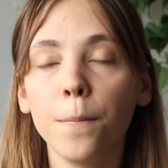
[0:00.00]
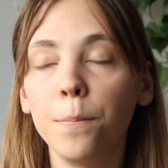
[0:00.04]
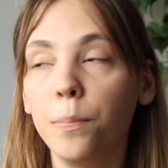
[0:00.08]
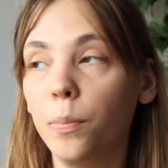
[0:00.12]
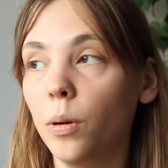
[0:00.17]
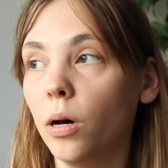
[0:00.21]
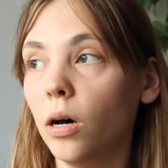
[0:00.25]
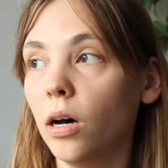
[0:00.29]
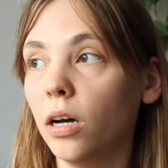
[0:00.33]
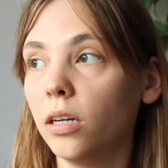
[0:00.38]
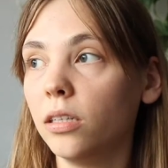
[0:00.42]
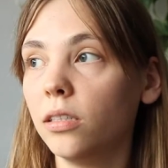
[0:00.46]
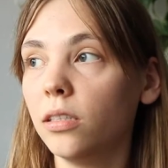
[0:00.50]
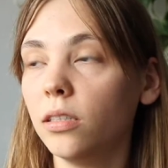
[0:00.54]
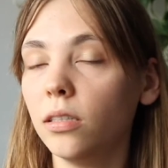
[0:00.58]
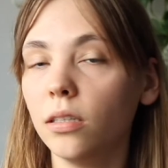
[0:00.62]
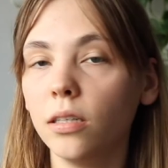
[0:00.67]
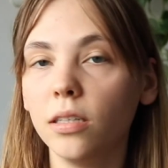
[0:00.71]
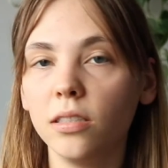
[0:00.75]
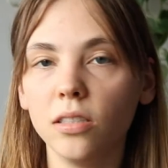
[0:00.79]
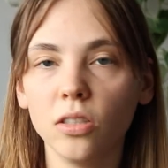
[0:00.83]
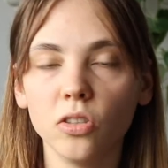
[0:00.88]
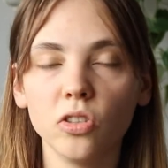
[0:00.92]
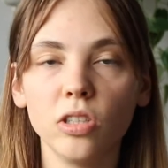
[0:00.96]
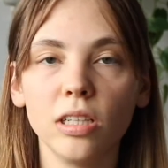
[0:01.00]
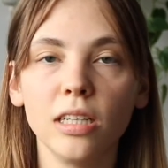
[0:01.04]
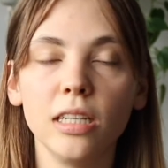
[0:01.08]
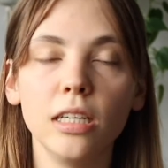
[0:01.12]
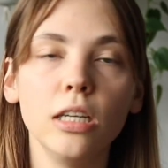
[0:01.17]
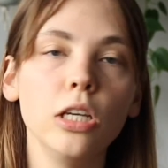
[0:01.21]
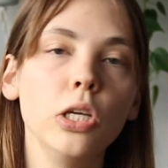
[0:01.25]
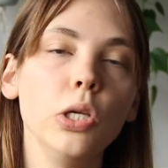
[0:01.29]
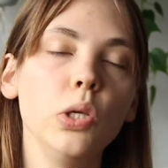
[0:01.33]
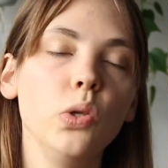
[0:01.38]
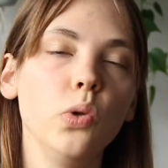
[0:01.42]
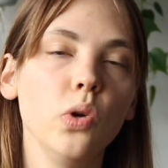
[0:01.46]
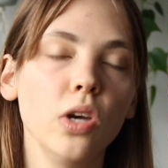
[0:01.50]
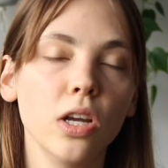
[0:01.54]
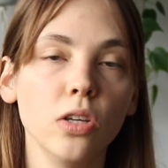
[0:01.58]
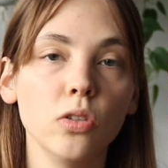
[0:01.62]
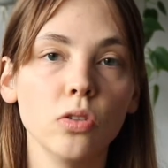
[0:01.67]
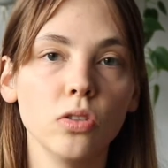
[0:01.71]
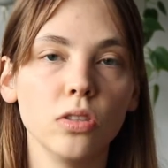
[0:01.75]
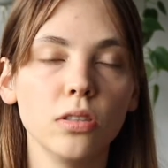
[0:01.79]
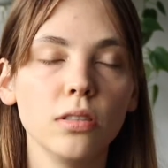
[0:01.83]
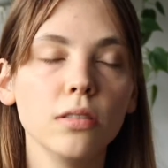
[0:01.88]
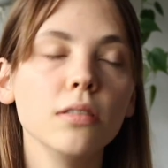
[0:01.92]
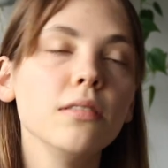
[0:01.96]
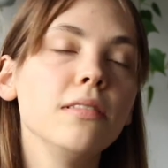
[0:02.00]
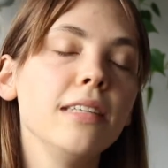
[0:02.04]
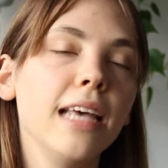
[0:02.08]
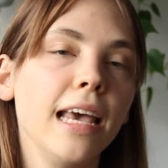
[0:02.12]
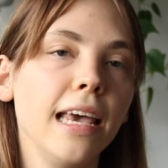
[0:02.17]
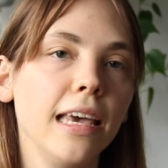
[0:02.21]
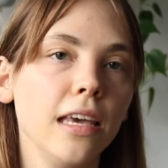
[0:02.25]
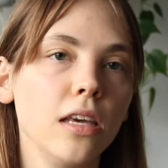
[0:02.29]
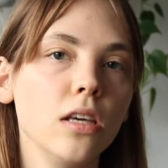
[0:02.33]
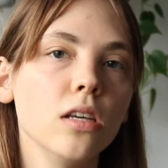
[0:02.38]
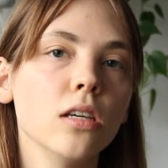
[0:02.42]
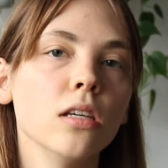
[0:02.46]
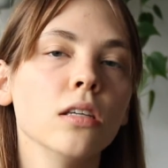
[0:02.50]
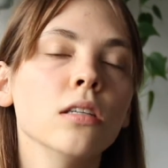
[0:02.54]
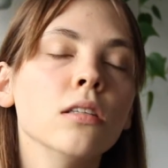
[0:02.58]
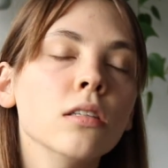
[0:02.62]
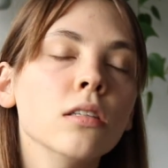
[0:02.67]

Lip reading: but essentially you can just take